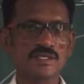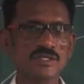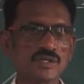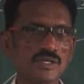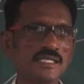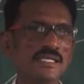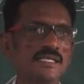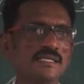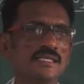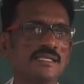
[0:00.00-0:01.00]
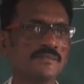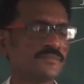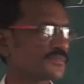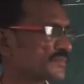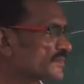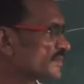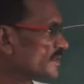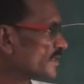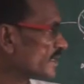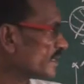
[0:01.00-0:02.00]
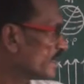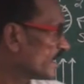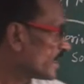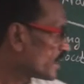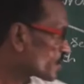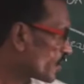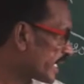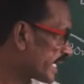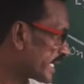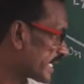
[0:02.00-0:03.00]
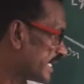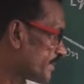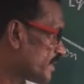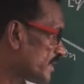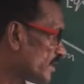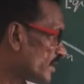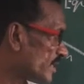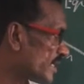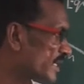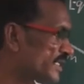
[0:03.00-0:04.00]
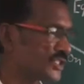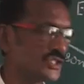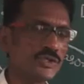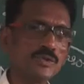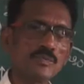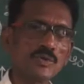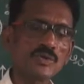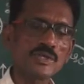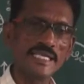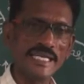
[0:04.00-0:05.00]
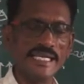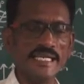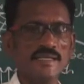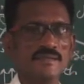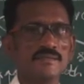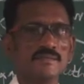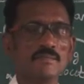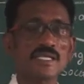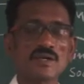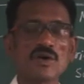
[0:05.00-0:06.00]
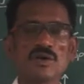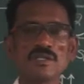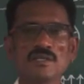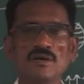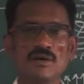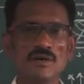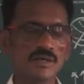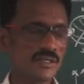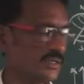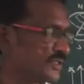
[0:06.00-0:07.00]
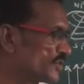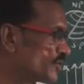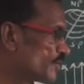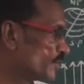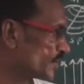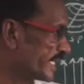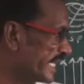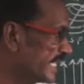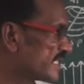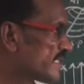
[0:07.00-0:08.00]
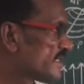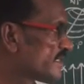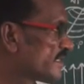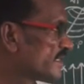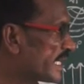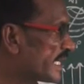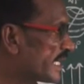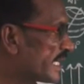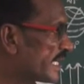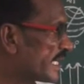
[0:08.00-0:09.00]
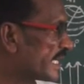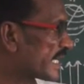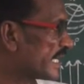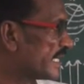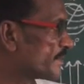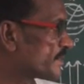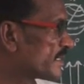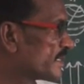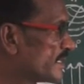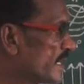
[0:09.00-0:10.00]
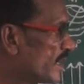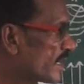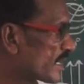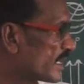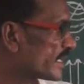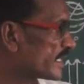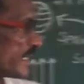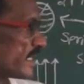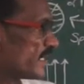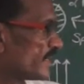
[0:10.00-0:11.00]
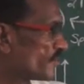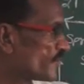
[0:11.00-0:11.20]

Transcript: So here solar eclipse occurred new moon day, but not all new moon days. And the lunar eclipse occurred in the